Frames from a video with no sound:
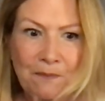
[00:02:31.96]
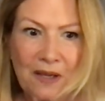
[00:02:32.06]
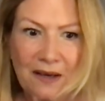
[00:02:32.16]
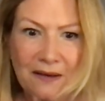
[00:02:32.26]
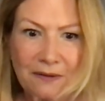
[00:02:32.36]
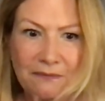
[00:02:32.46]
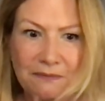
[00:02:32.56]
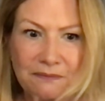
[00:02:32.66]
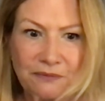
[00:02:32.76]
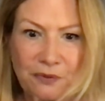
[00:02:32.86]
uh,
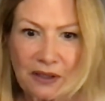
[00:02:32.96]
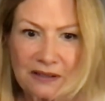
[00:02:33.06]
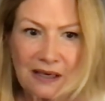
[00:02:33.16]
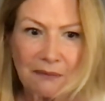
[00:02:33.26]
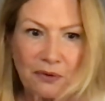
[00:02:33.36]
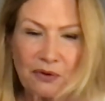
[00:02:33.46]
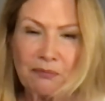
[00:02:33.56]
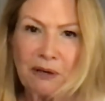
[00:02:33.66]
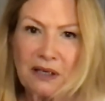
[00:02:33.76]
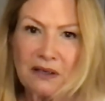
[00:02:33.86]
for example, the
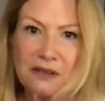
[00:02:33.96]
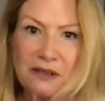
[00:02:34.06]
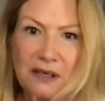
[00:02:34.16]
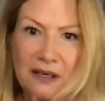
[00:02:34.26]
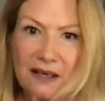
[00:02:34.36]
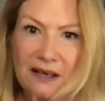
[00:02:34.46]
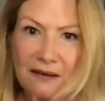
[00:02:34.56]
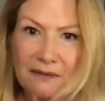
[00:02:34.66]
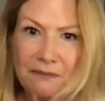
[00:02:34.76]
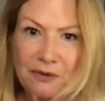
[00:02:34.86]
biggest
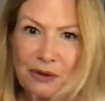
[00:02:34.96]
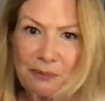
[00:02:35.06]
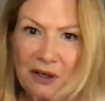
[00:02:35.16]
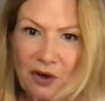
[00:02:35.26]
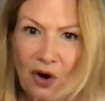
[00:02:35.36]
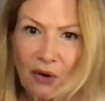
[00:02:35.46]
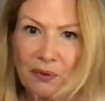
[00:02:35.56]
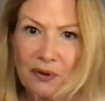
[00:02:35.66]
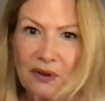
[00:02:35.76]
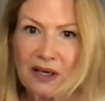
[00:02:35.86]
shipping
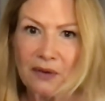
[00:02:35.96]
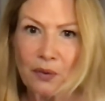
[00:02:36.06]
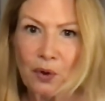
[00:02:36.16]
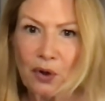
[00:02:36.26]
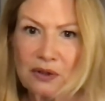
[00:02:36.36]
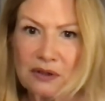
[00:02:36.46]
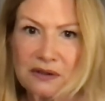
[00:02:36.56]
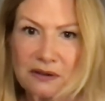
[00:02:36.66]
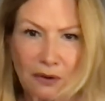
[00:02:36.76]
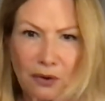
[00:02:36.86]
company in the world is,
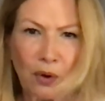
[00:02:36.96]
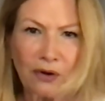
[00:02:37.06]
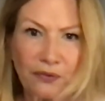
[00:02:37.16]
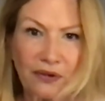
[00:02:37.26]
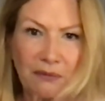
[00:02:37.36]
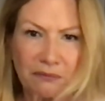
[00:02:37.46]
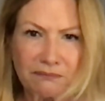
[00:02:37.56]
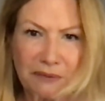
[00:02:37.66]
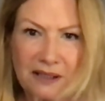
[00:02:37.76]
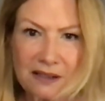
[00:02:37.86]
or one of the
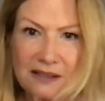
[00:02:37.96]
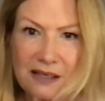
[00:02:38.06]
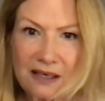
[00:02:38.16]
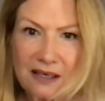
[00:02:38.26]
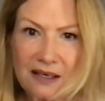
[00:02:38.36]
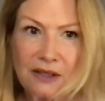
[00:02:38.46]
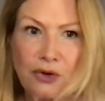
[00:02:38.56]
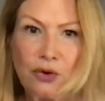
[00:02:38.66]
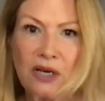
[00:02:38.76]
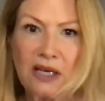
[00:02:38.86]
biggest, is
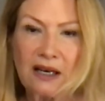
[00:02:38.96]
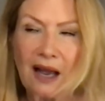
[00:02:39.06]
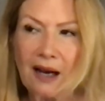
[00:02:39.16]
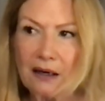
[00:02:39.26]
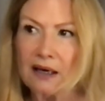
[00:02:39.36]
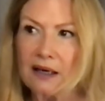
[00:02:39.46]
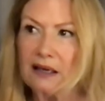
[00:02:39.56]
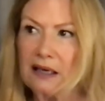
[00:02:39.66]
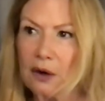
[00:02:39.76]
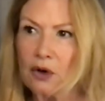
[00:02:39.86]
Kühne and Nagel, and
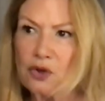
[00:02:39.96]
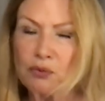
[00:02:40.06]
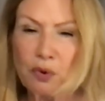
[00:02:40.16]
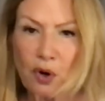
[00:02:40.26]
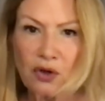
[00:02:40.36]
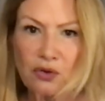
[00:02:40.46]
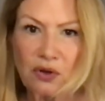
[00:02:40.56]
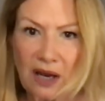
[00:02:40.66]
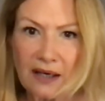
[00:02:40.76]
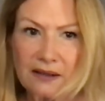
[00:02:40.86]
he also brought to
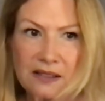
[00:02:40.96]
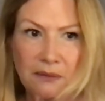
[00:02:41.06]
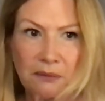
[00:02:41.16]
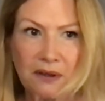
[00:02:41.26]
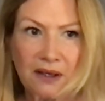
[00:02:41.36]
light some